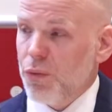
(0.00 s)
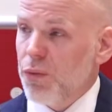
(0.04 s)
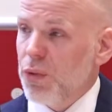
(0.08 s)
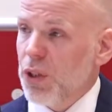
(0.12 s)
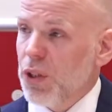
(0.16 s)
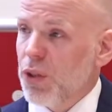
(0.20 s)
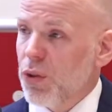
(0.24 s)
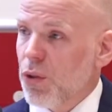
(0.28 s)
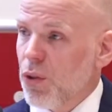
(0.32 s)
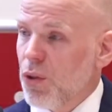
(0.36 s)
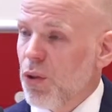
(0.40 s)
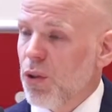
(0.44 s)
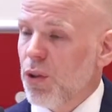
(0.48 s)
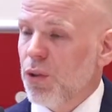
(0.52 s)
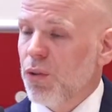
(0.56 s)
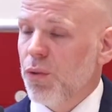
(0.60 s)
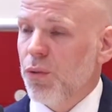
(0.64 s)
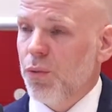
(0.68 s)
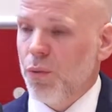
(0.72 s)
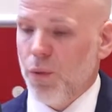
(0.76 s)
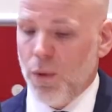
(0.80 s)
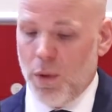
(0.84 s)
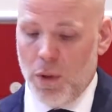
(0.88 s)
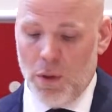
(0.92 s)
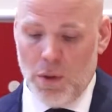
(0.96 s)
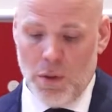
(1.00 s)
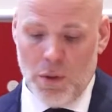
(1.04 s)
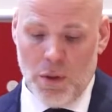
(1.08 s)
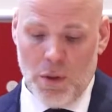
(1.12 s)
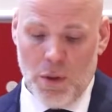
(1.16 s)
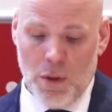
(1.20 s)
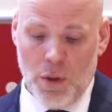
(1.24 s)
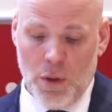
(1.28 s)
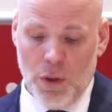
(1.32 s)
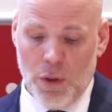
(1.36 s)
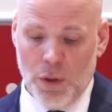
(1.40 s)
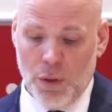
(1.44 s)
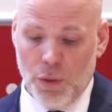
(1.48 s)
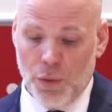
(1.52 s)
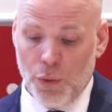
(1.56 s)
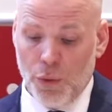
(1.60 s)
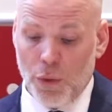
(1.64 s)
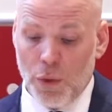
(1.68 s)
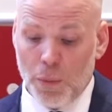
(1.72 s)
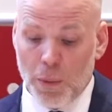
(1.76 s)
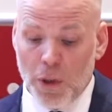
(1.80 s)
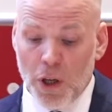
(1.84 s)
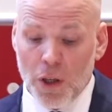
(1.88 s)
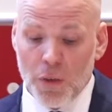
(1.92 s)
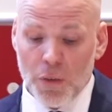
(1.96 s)
of research
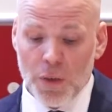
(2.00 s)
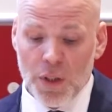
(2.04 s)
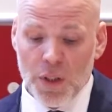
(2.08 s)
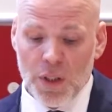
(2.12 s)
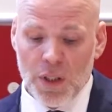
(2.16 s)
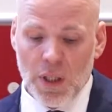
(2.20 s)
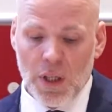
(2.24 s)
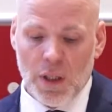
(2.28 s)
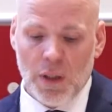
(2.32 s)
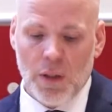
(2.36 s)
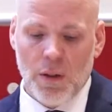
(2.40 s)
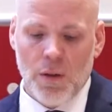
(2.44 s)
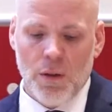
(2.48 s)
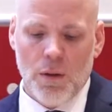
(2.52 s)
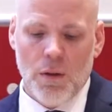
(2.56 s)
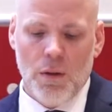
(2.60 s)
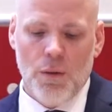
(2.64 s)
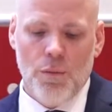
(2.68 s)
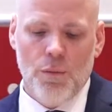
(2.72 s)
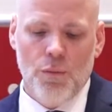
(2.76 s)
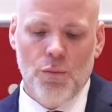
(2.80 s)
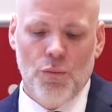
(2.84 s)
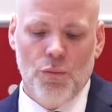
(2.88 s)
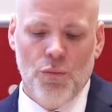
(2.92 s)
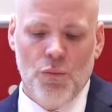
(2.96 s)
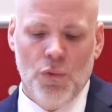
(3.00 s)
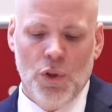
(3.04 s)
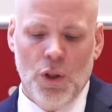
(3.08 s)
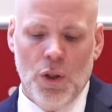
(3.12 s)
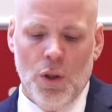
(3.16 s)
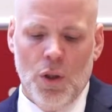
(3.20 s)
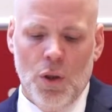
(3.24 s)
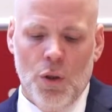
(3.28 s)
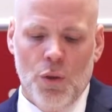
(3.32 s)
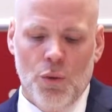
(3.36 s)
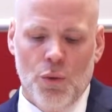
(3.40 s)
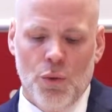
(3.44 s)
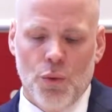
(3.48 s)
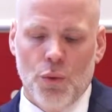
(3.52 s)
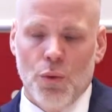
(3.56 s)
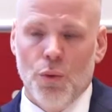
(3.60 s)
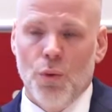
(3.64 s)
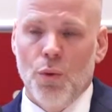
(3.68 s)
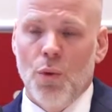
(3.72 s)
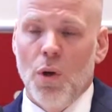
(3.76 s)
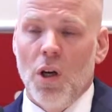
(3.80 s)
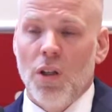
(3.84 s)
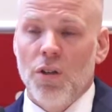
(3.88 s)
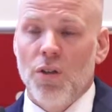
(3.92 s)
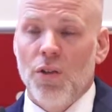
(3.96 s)
to the private sector,
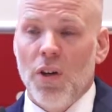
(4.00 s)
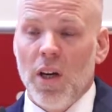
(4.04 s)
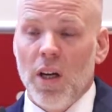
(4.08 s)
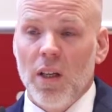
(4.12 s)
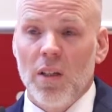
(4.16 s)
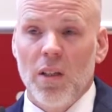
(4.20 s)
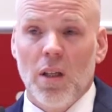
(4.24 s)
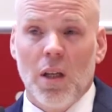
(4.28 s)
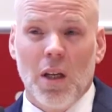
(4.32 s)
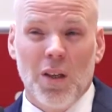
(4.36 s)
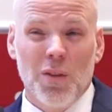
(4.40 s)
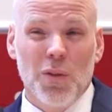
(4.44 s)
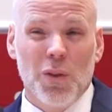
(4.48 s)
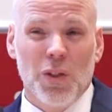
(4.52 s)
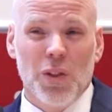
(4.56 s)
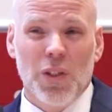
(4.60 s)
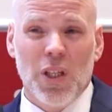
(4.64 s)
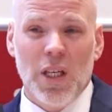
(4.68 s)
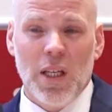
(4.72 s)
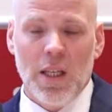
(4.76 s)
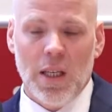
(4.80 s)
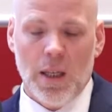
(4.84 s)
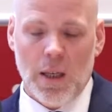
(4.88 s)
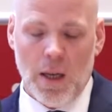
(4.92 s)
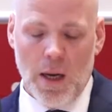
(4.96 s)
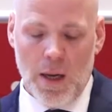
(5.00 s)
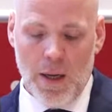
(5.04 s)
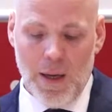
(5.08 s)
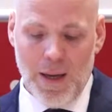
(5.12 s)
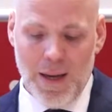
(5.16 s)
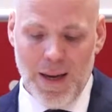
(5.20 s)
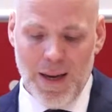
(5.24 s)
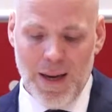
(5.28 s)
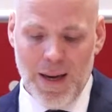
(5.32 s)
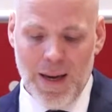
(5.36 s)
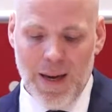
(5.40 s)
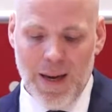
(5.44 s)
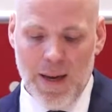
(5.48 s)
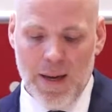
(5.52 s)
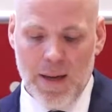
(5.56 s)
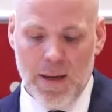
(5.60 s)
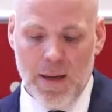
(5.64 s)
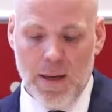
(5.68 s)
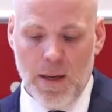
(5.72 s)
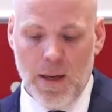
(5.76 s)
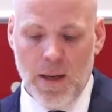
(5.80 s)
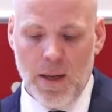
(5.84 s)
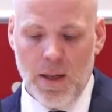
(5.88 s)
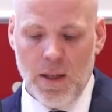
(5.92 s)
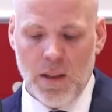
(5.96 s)
to attracting and retaining
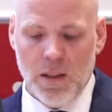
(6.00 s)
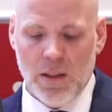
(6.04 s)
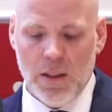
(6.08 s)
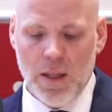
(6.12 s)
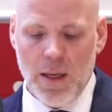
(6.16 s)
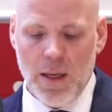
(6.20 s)
AI